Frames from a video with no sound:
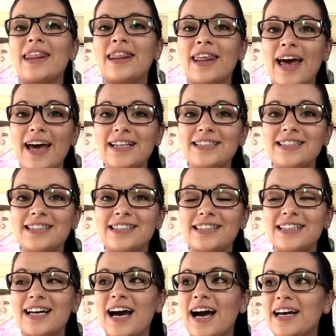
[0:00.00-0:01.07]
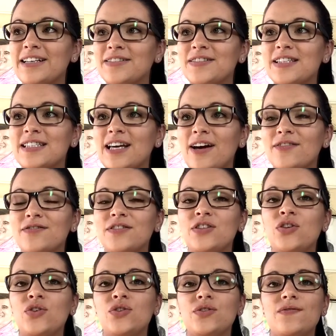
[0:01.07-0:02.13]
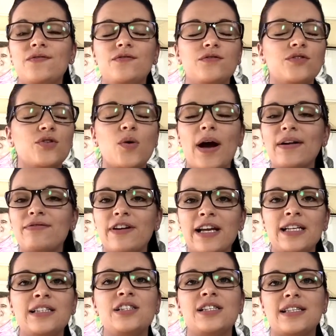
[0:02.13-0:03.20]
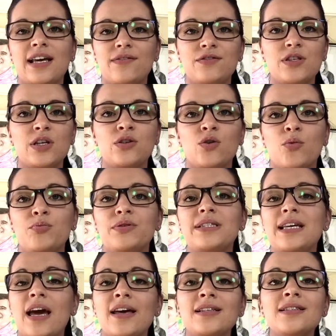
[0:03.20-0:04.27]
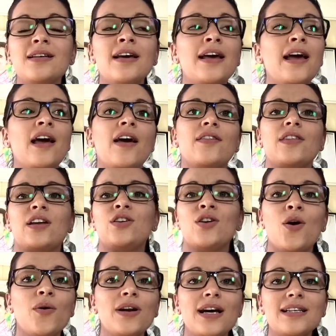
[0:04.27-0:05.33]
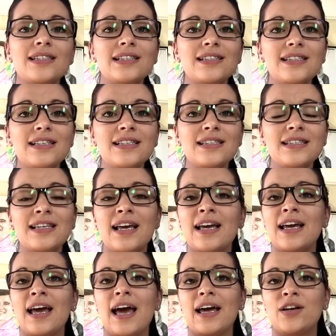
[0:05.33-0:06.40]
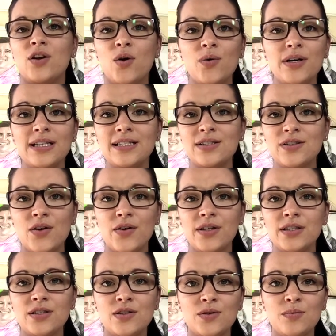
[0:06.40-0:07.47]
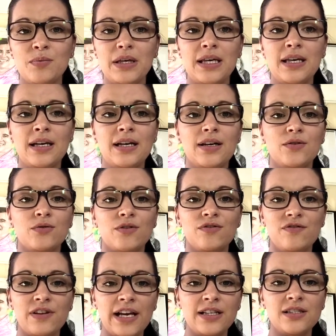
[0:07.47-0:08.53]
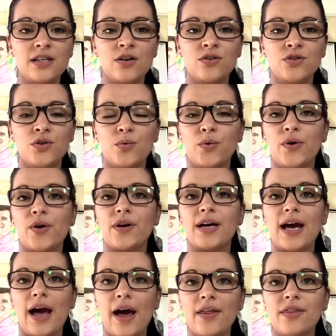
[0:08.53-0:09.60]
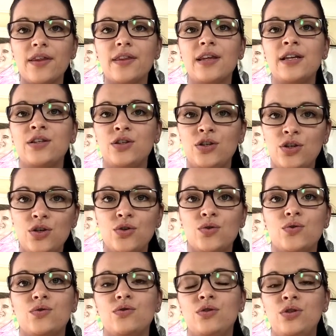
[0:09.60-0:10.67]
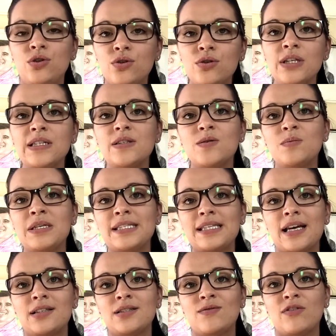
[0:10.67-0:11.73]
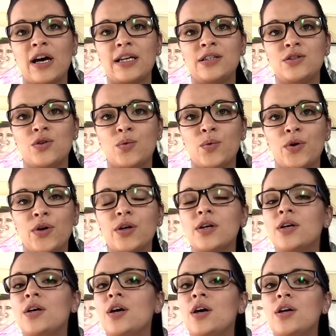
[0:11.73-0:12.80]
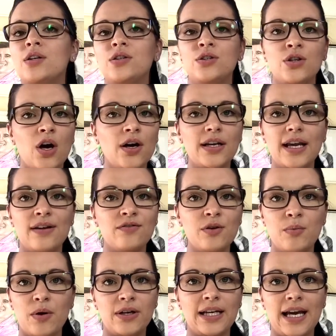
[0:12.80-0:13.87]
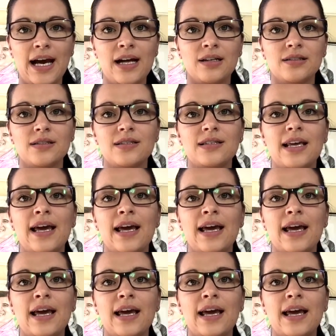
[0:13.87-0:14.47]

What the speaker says: That kind of stuff you quite frankly just have to ignore. Pretend that no one else exists and no one is going to be reflecting on your work other than you. You need to be satisfied in your work, not everybody else.